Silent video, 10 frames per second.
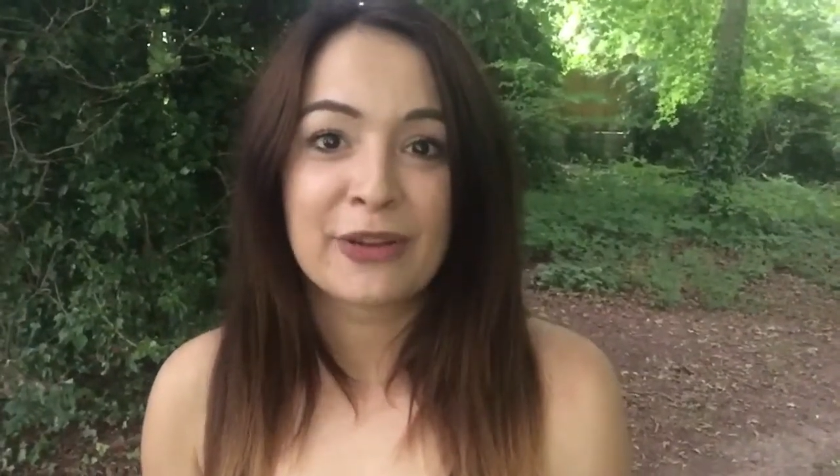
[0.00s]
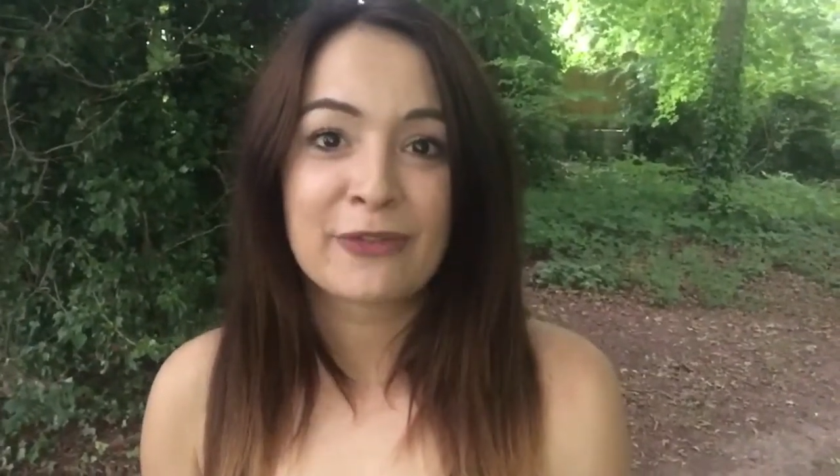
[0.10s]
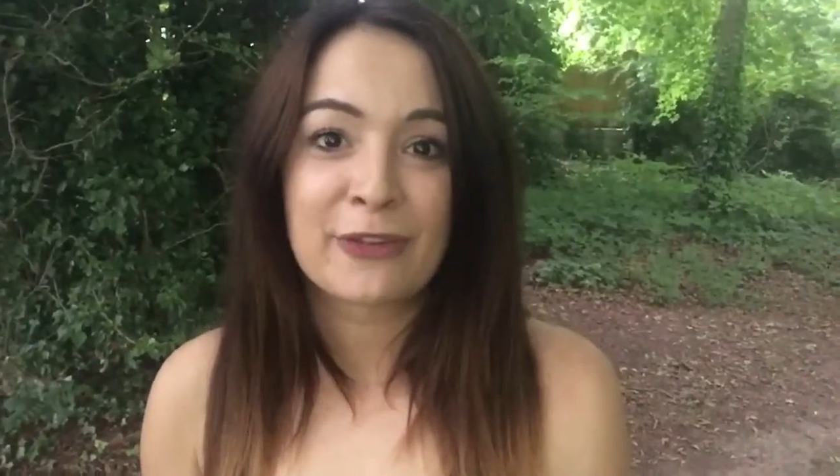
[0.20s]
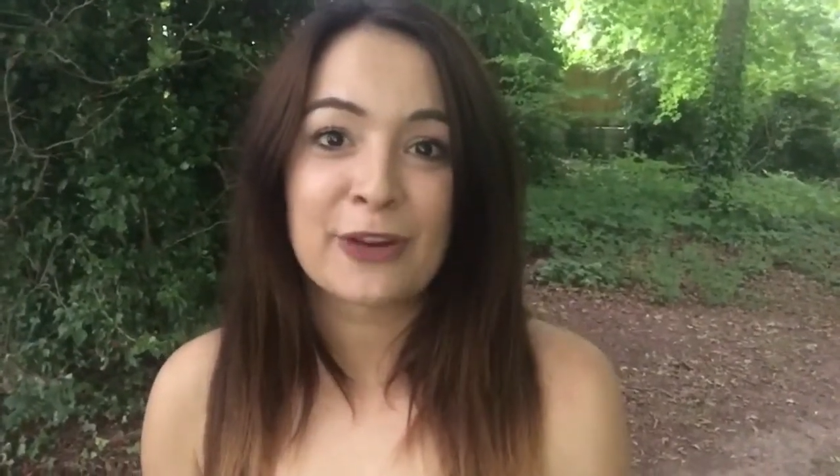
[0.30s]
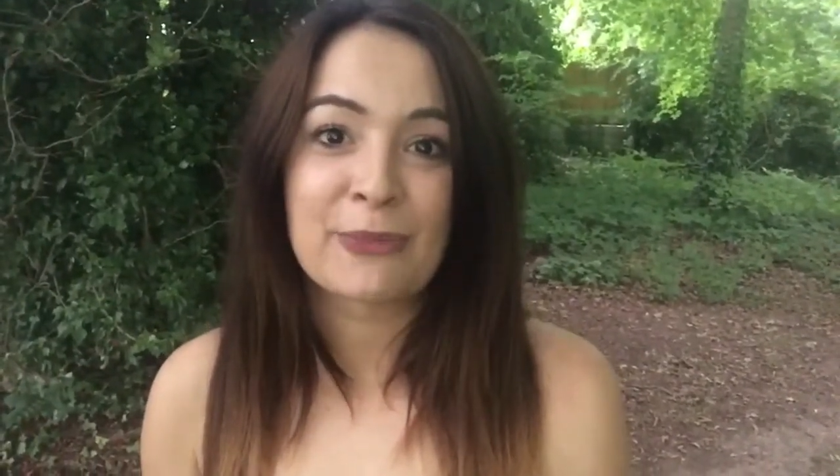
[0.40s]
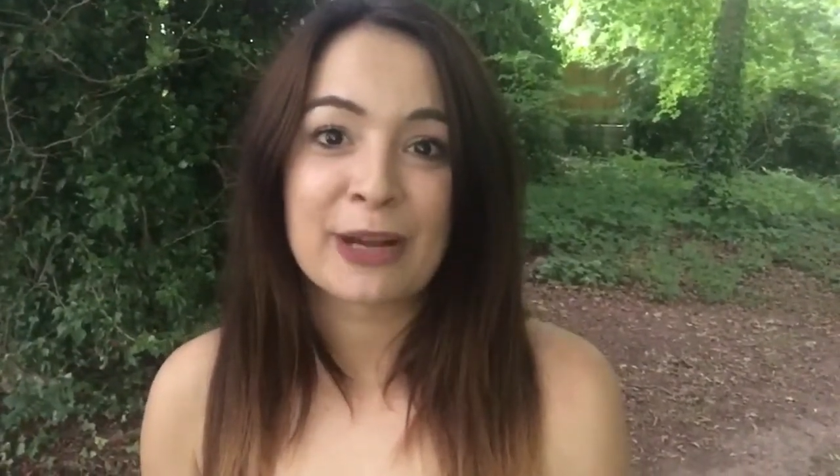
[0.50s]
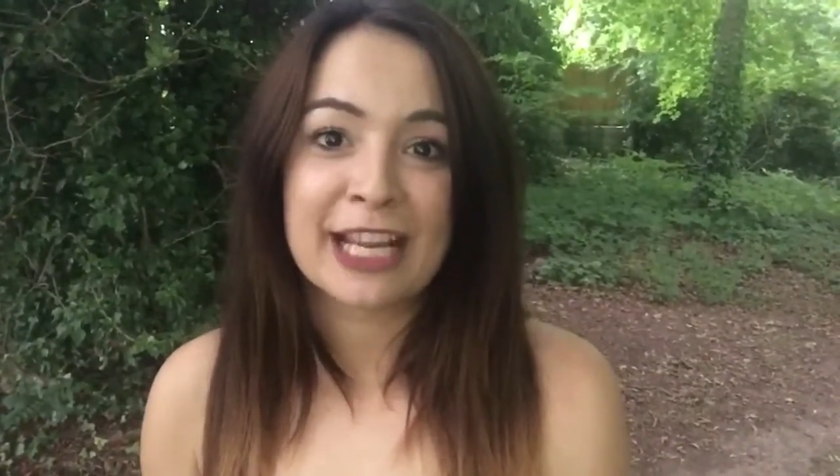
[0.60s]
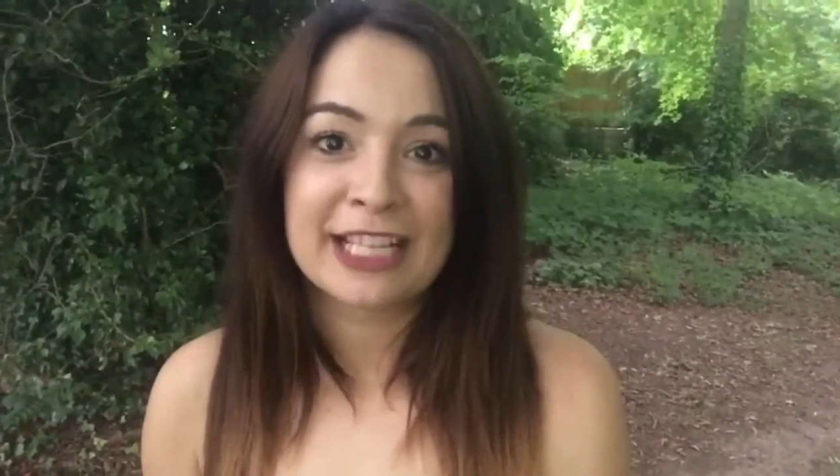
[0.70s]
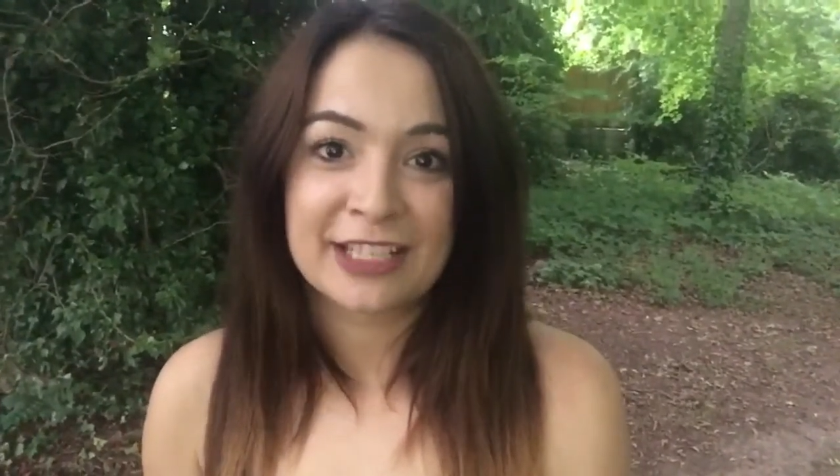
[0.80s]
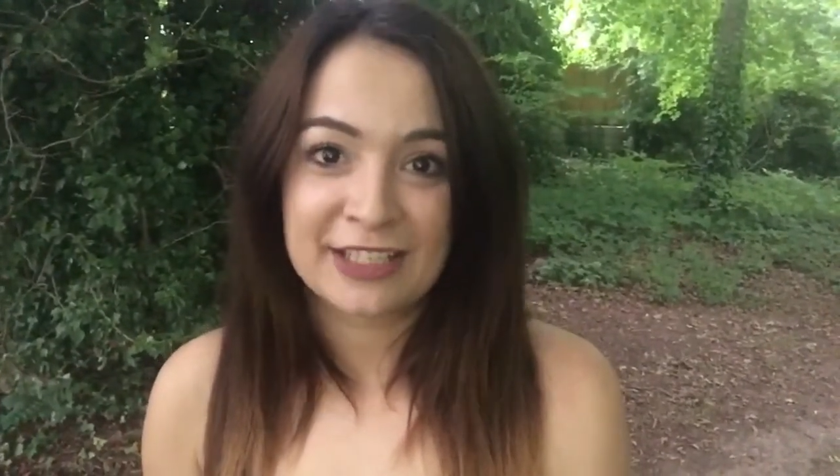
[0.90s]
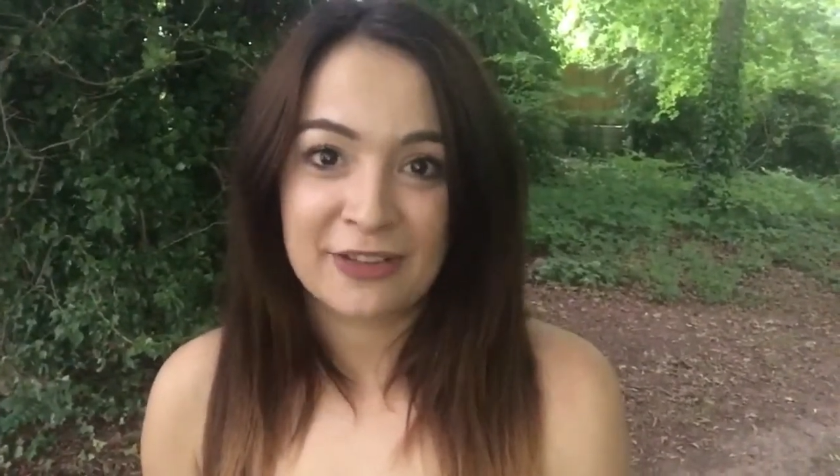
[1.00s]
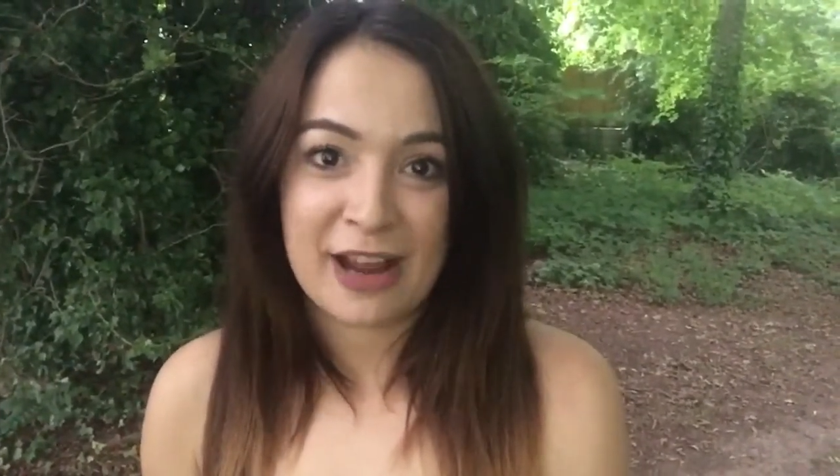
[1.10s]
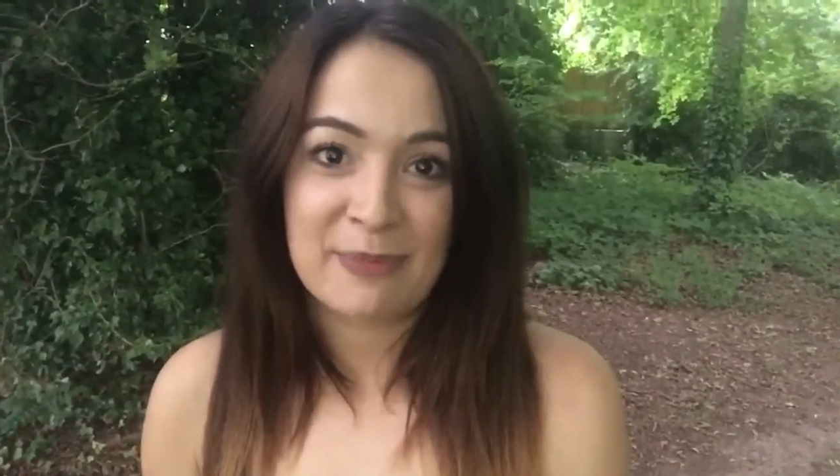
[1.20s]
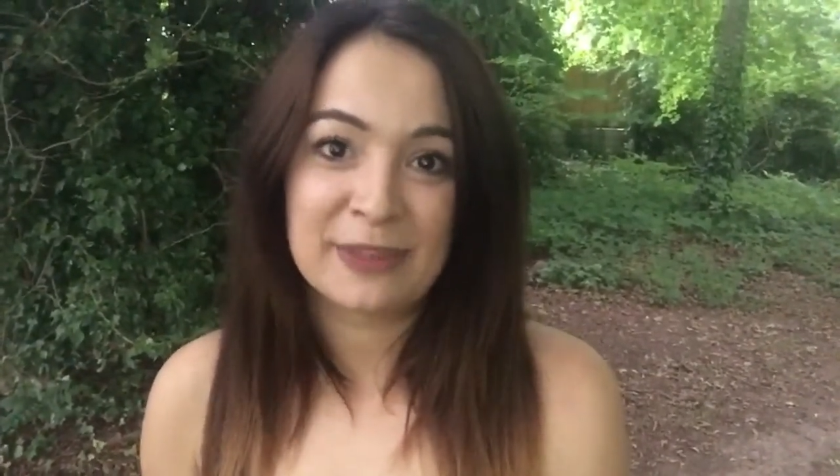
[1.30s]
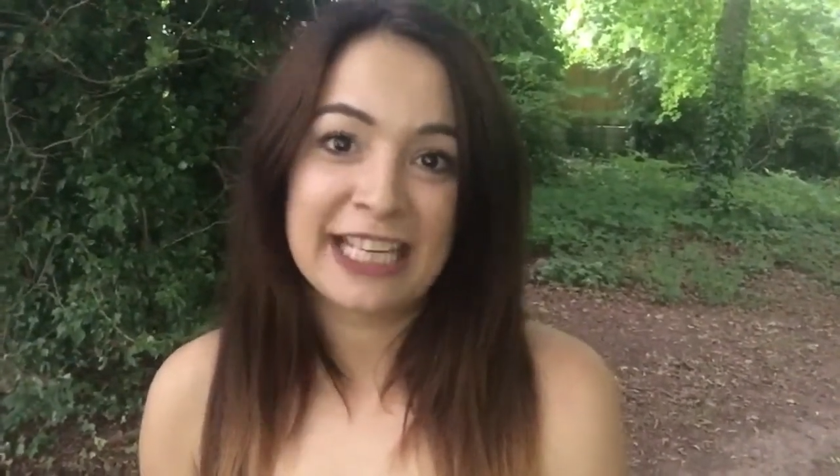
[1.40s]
and follow my Instagram.